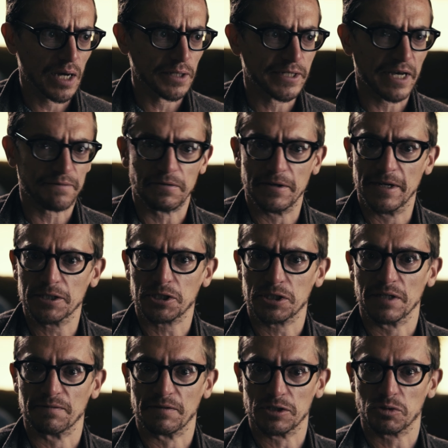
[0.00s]

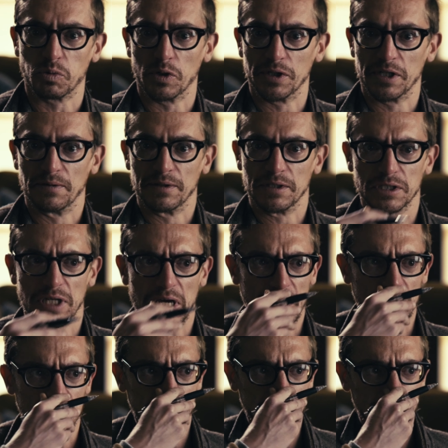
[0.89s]
definition of this word in this
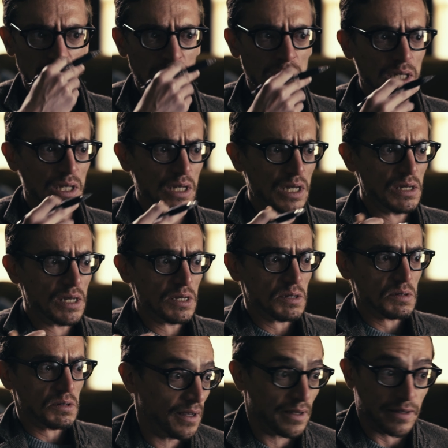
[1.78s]
case.
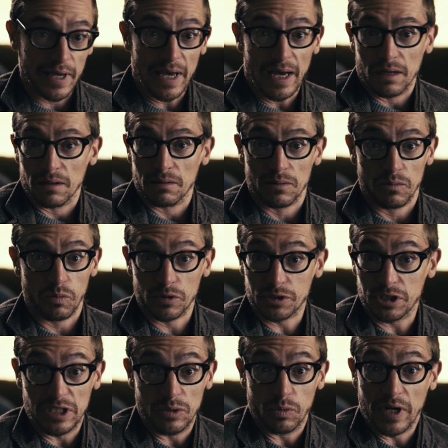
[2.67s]
Yeah, we'll
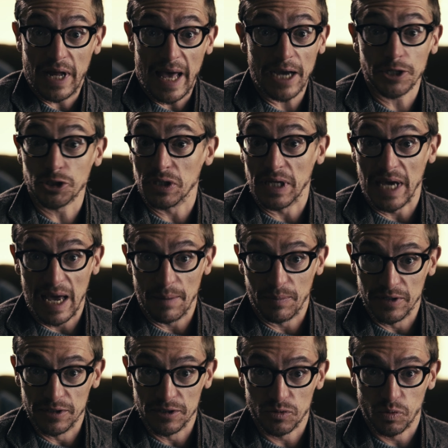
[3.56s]
see what actually
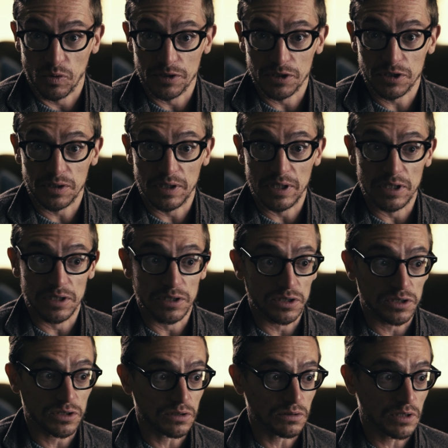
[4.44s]
happens once
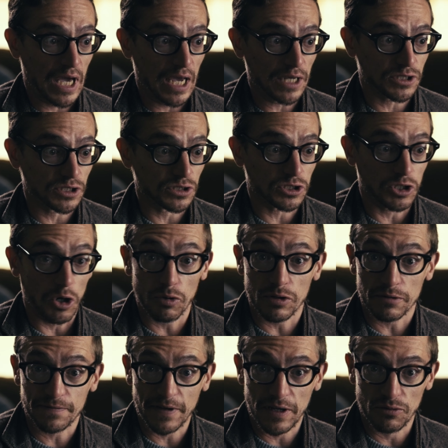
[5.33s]
these cases go
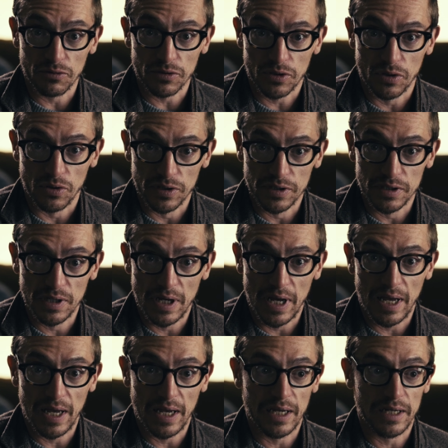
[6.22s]
to federal court
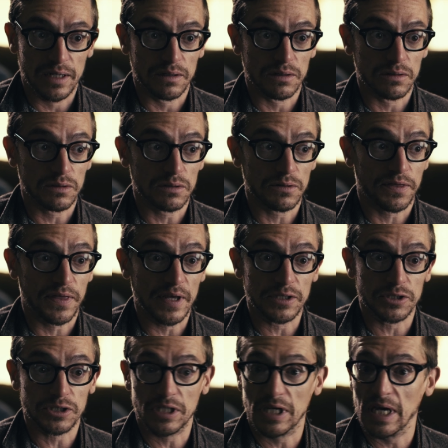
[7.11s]
and
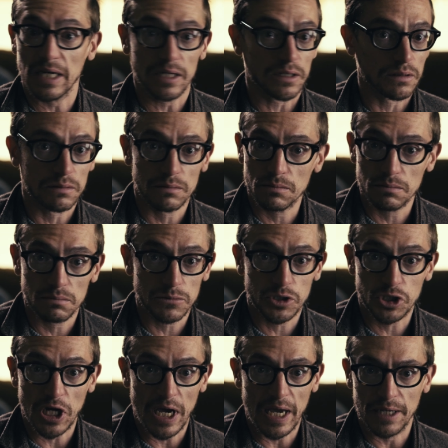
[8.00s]
things get
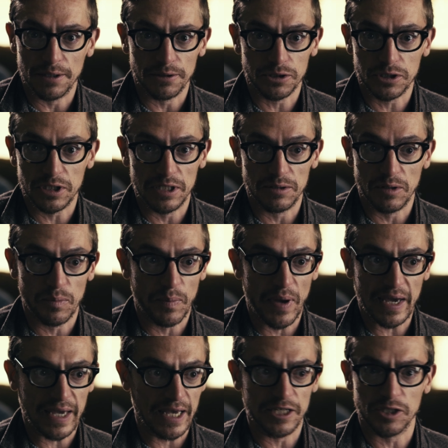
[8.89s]
changed in the
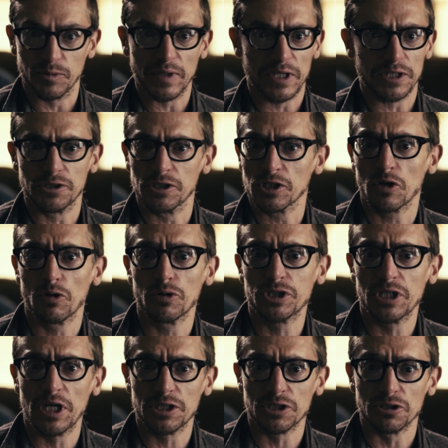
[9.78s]
back ends, because
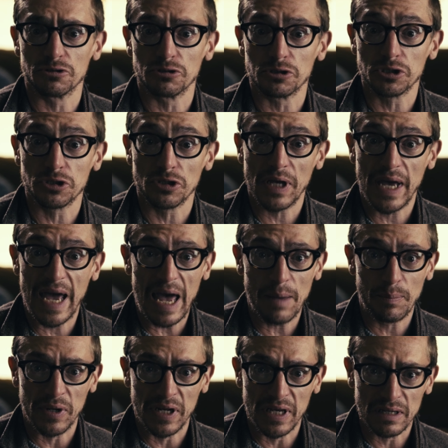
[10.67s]
negotiations are still
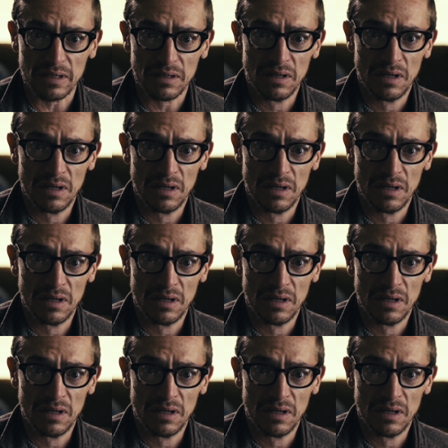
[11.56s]
happening